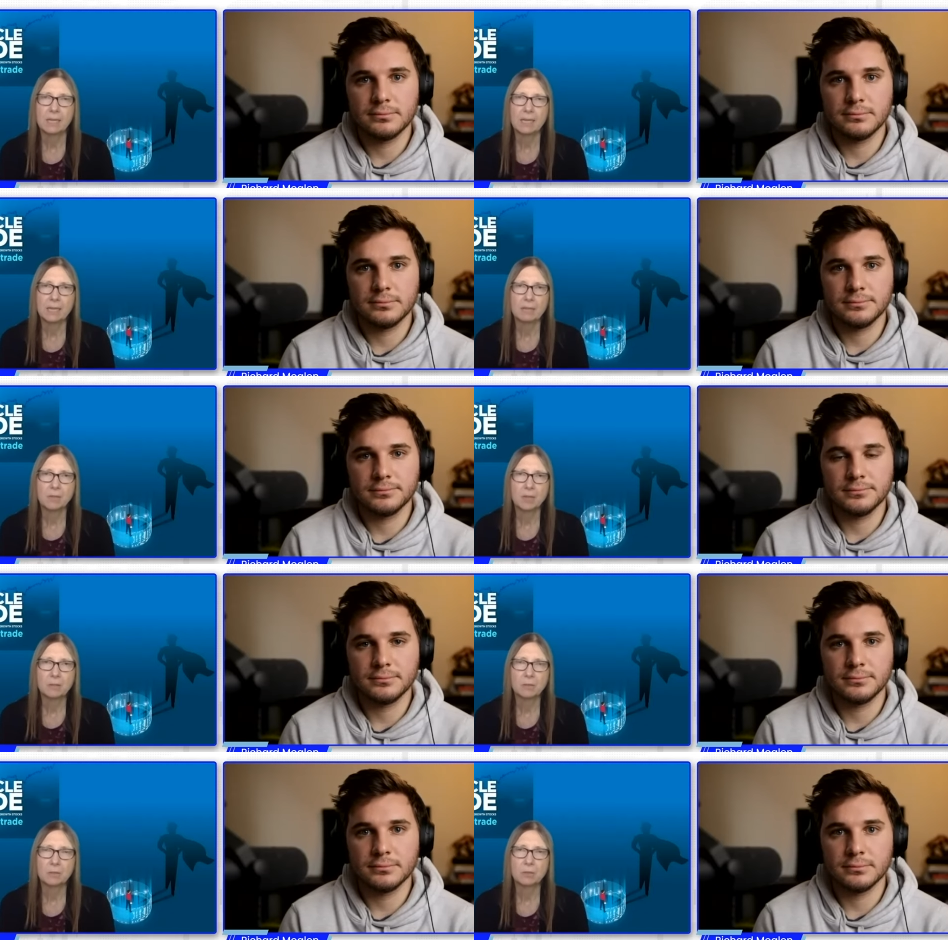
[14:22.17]
Speaker 1: And I've
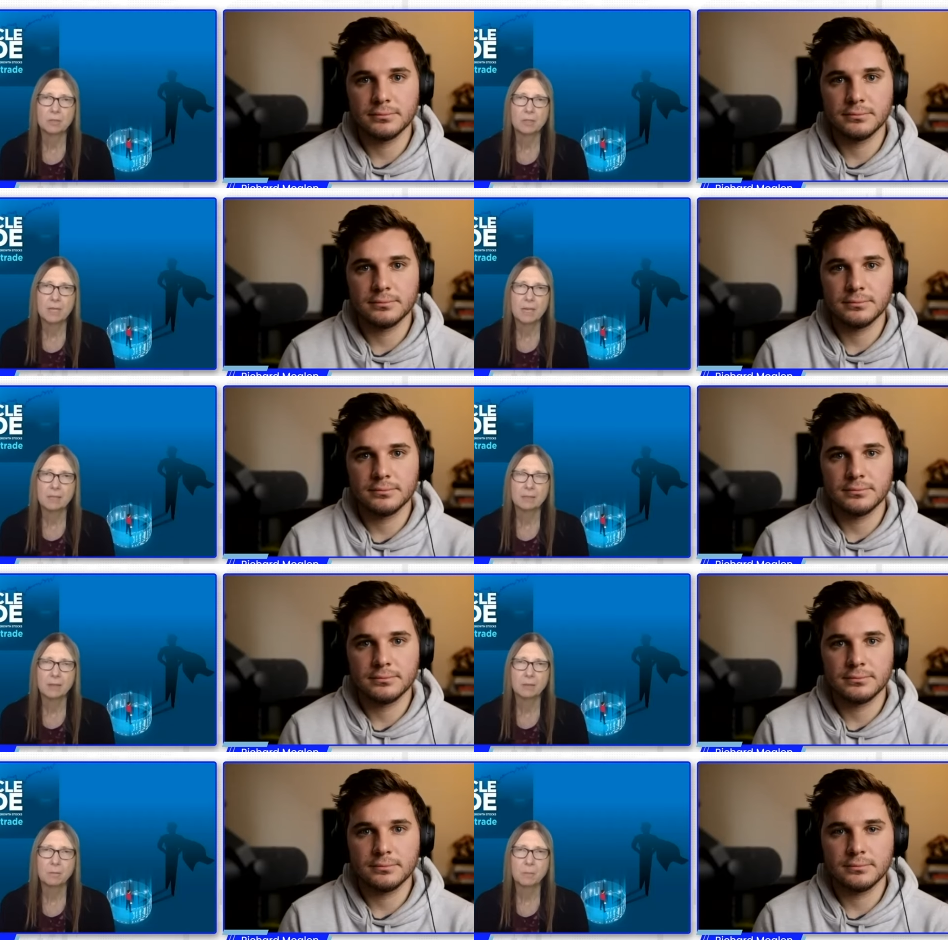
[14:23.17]
also learned a lot.
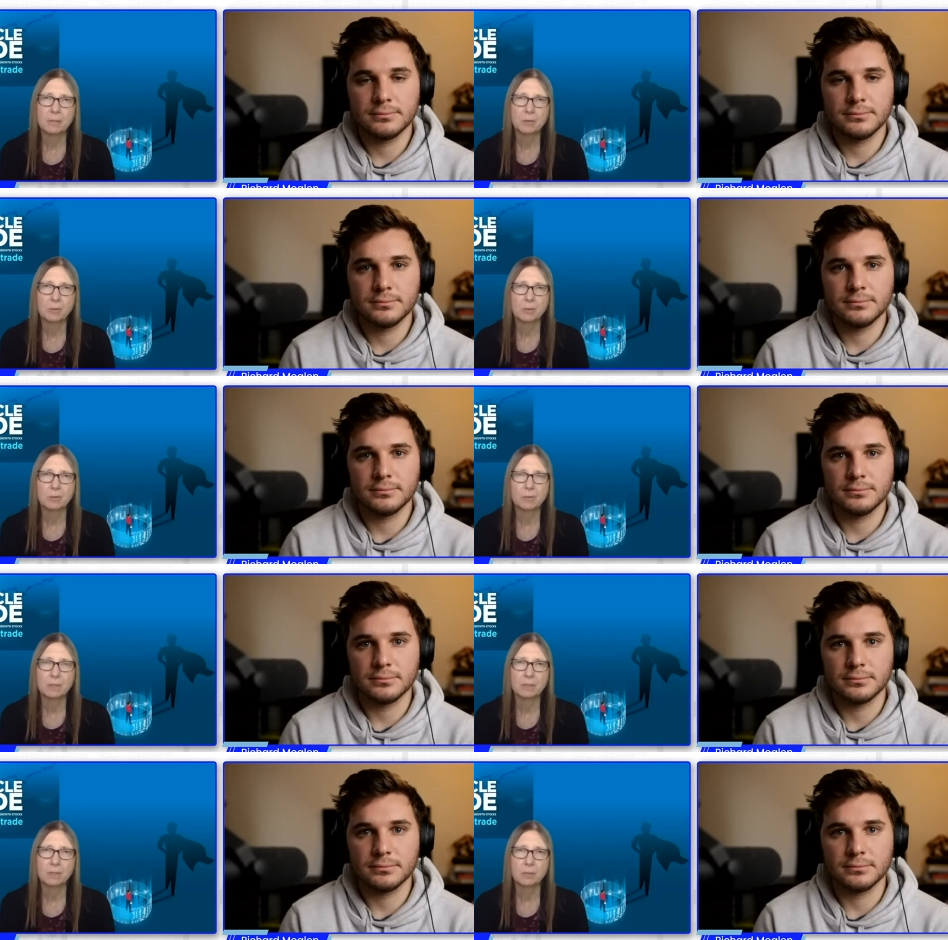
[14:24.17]
Other mentors
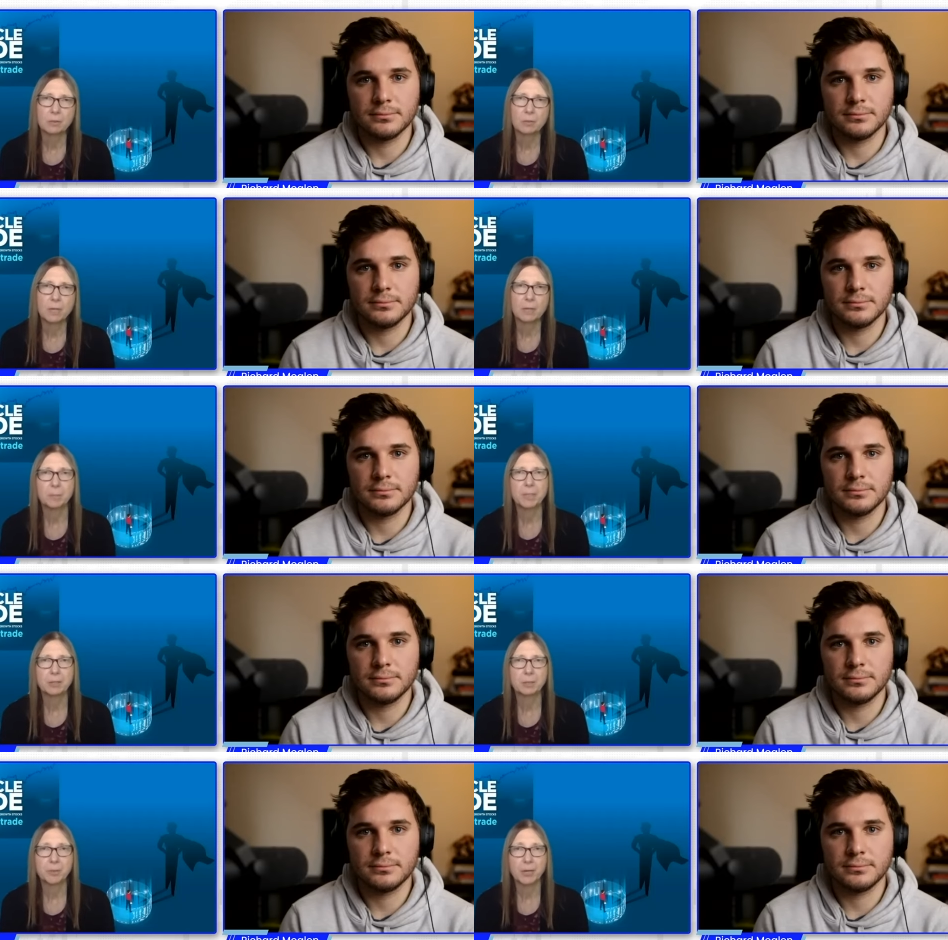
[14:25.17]
include uh,
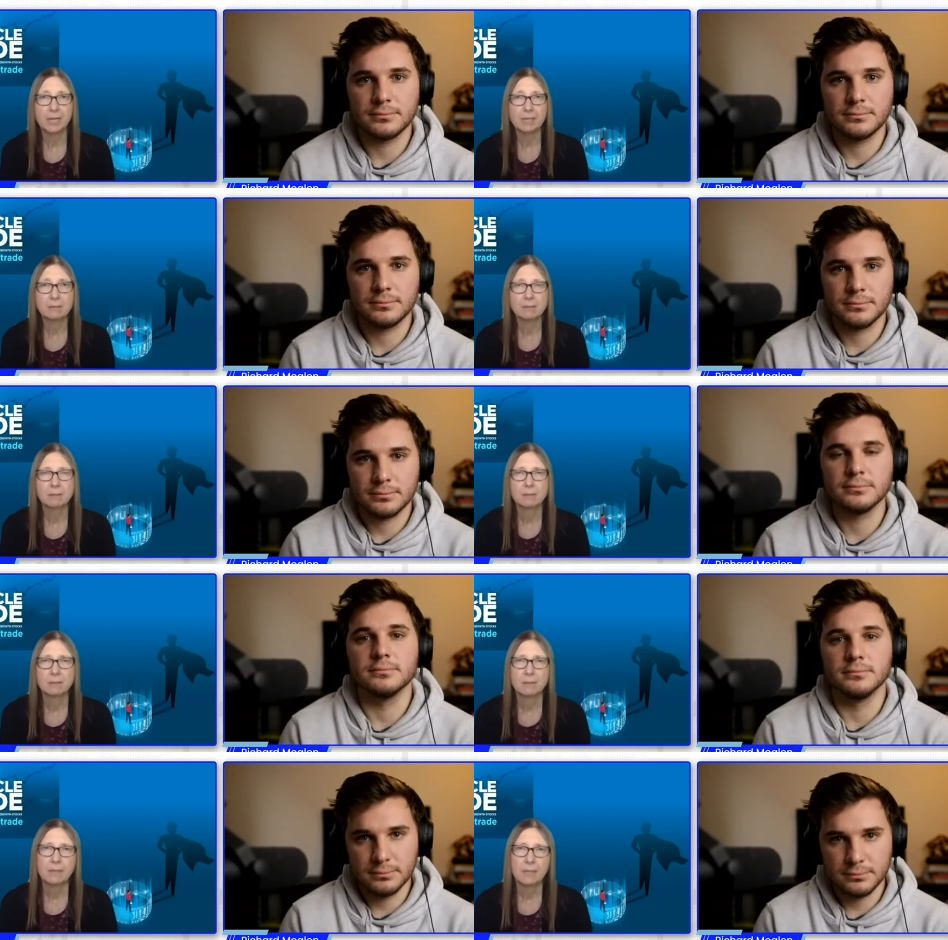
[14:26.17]
Peter Brandt,
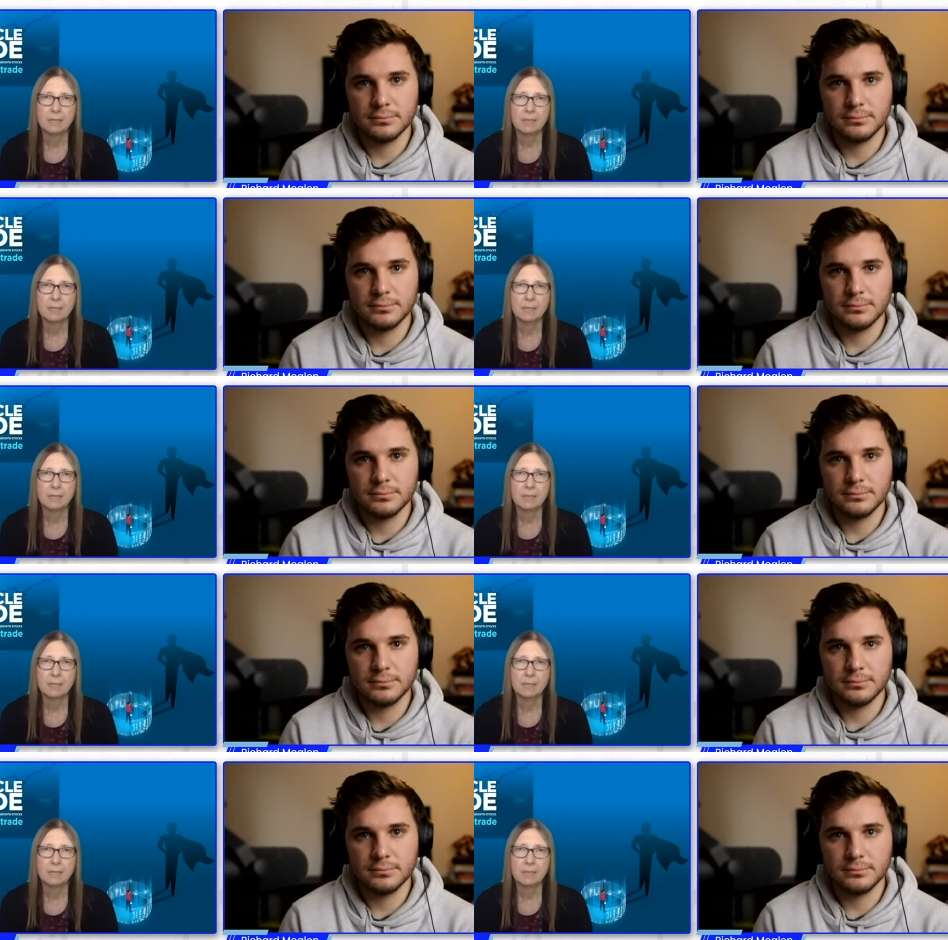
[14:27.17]
mm-hmm.